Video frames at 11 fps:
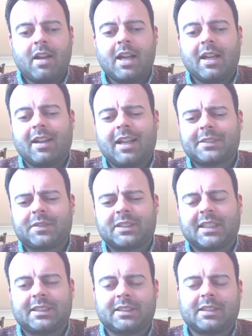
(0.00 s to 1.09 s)
As for
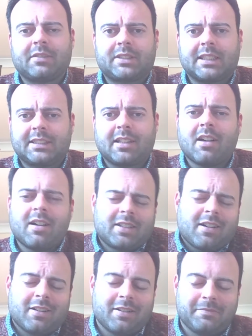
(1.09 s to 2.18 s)
change itself changing,
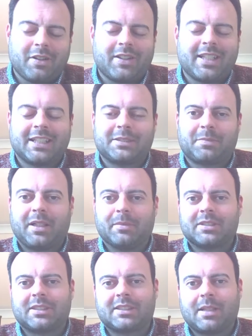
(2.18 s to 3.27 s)
I think it's pretty
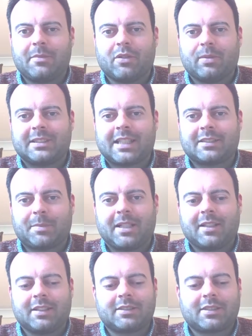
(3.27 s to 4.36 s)
much the same it always has been.
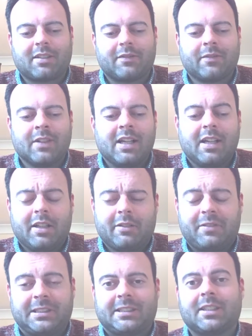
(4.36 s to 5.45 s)
It's kind of
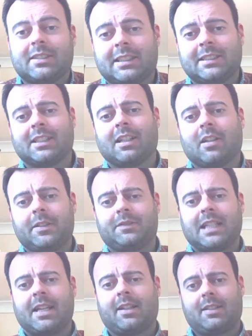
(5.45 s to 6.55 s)
three certainties in life:
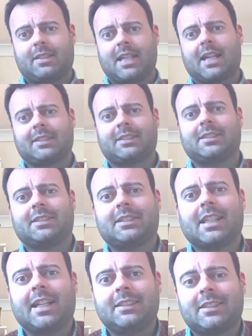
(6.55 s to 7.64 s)
death, taxes, and
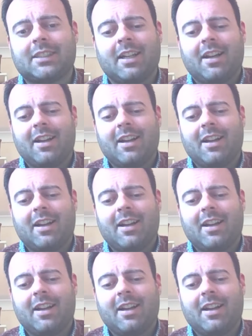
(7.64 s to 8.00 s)
change.